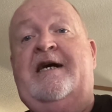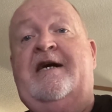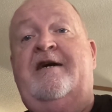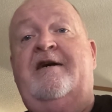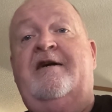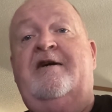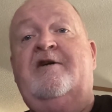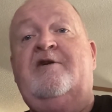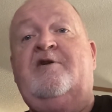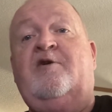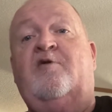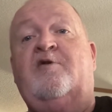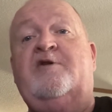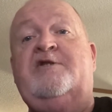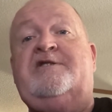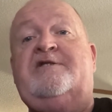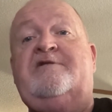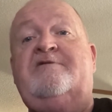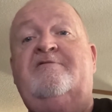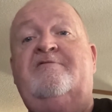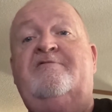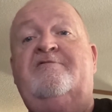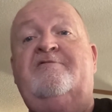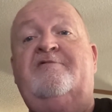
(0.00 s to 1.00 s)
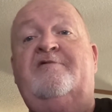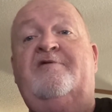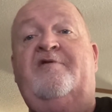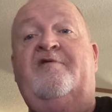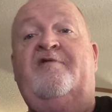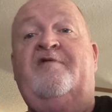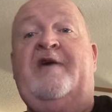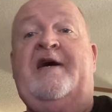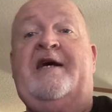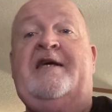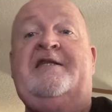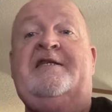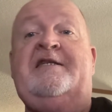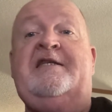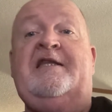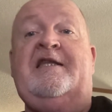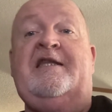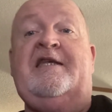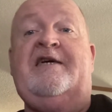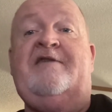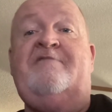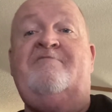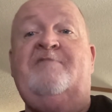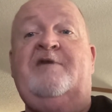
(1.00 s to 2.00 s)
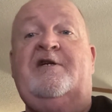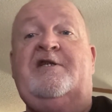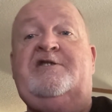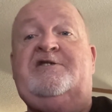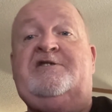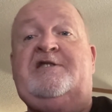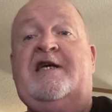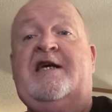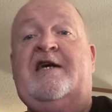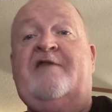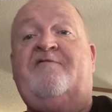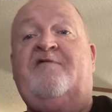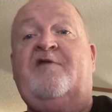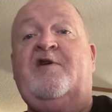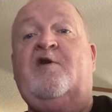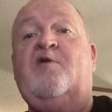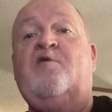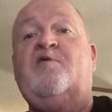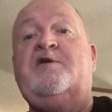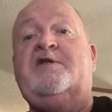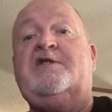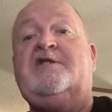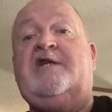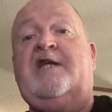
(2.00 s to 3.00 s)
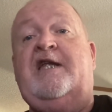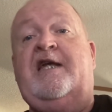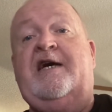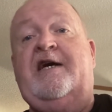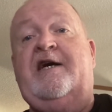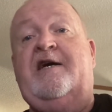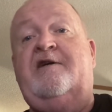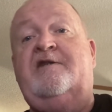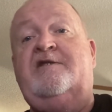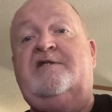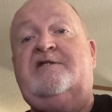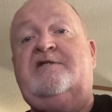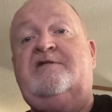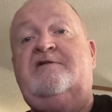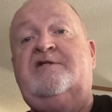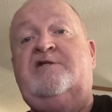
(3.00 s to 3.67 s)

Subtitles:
Of course, that didn't leave much time for going to class,